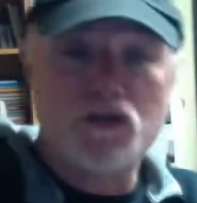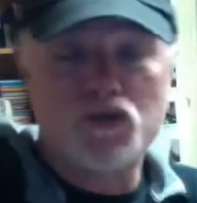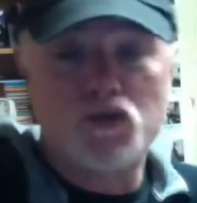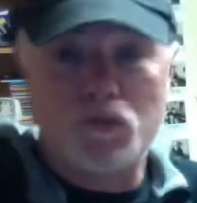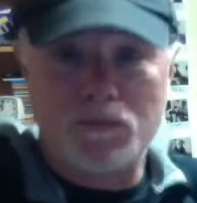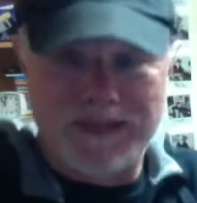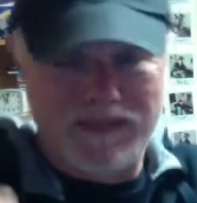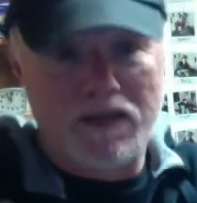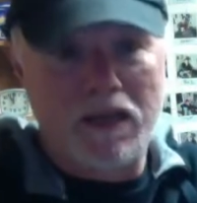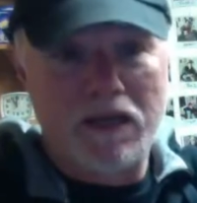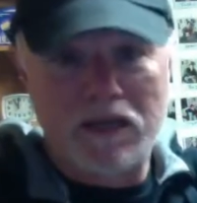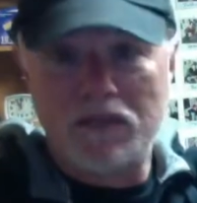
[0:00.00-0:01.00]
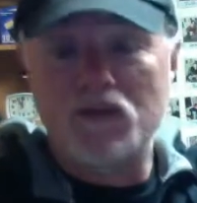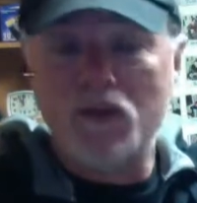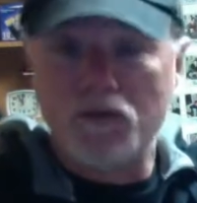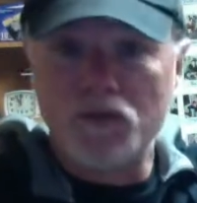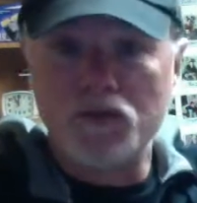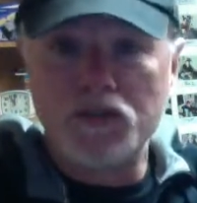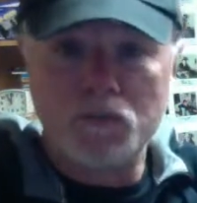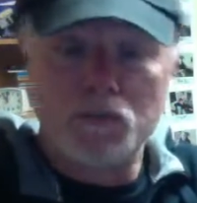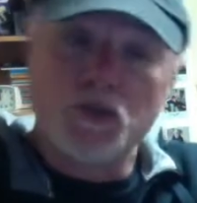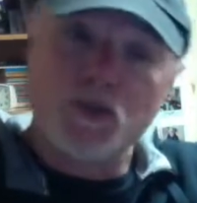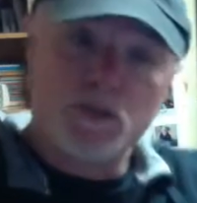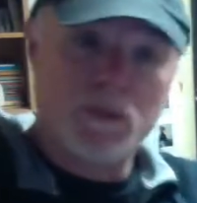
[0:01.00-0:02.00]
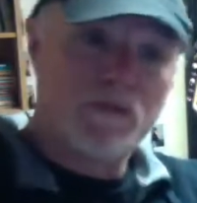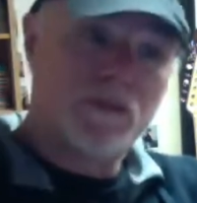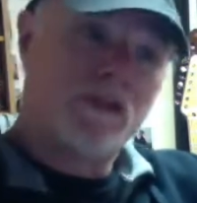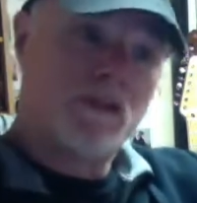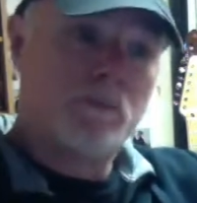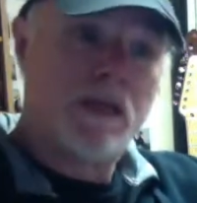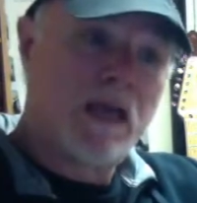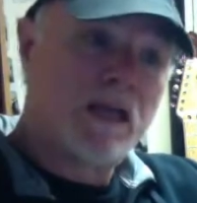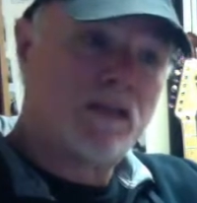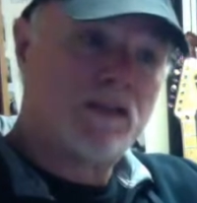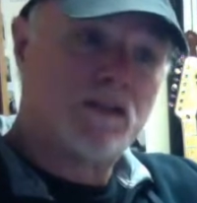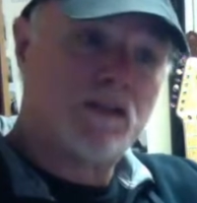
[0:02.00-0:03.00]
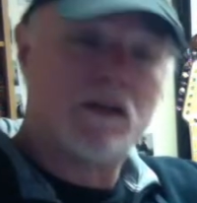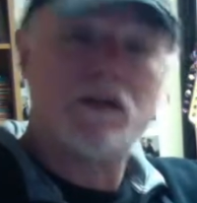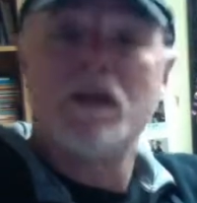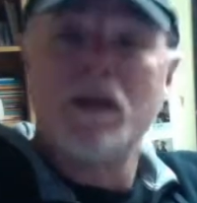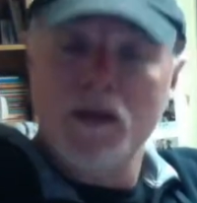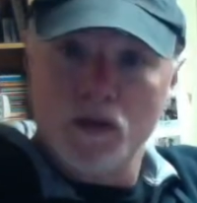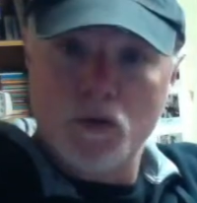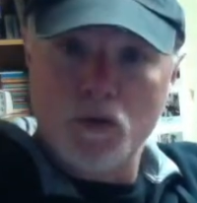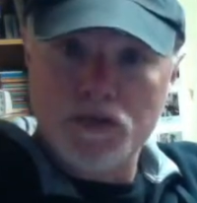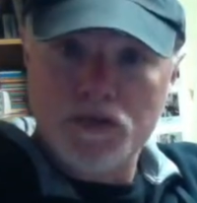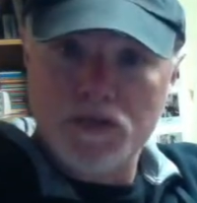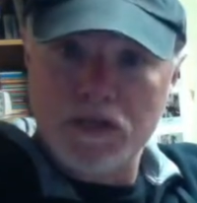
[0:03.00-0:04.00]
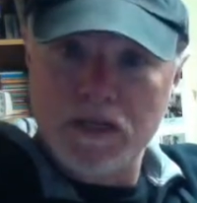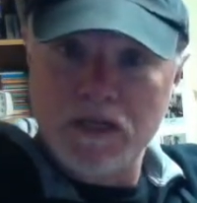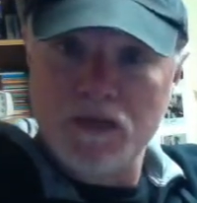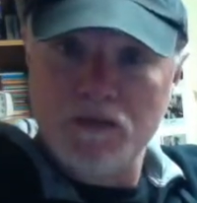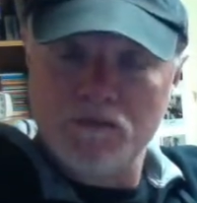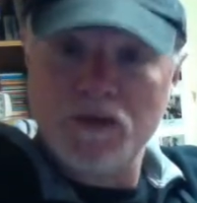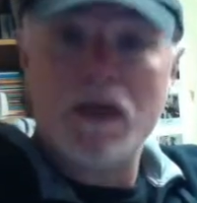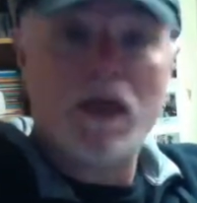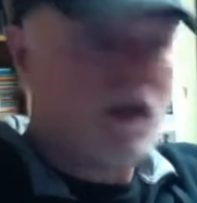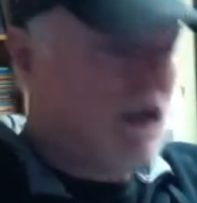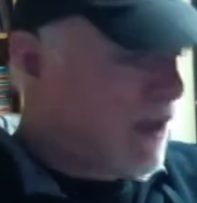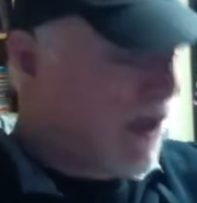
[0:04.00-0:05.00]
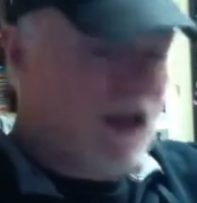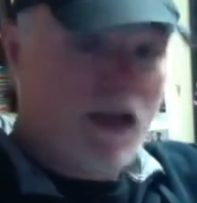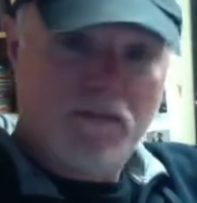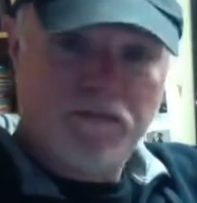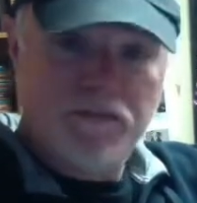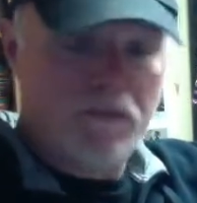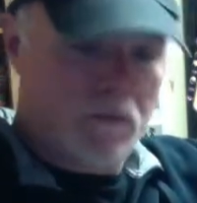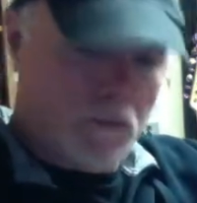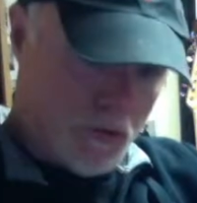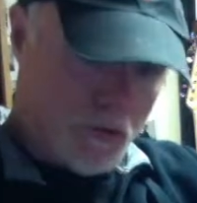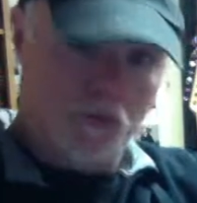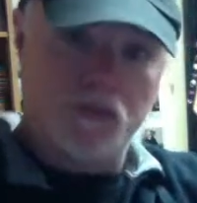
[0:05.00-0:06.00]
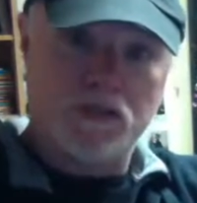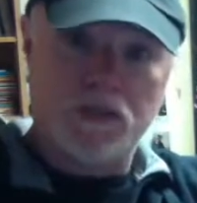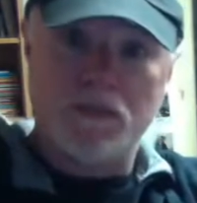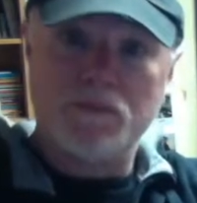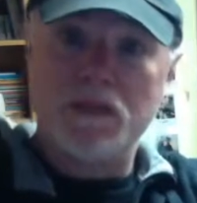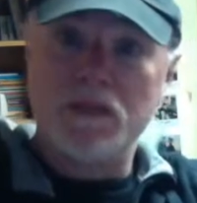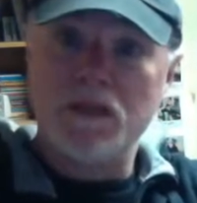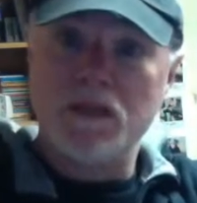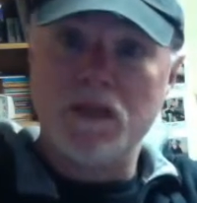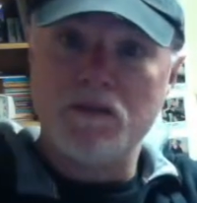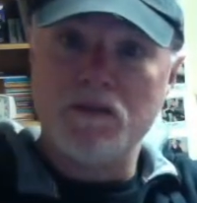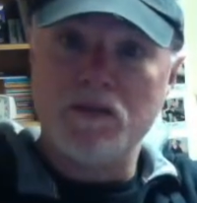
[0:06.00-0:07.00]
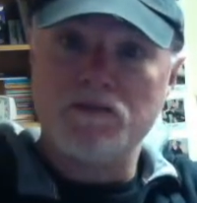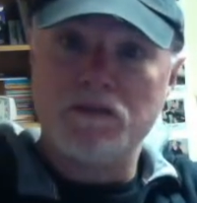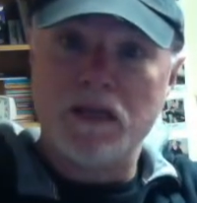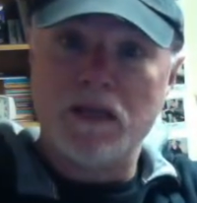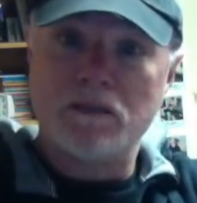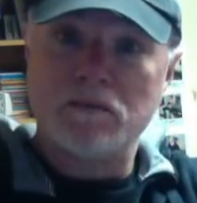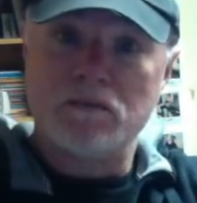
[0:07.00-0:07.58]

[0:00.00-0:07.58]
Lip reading: to them, like the 9, 11, and 13 we talked about that could be added to the chords in the key of F. You could do the same thing in the key of A flat.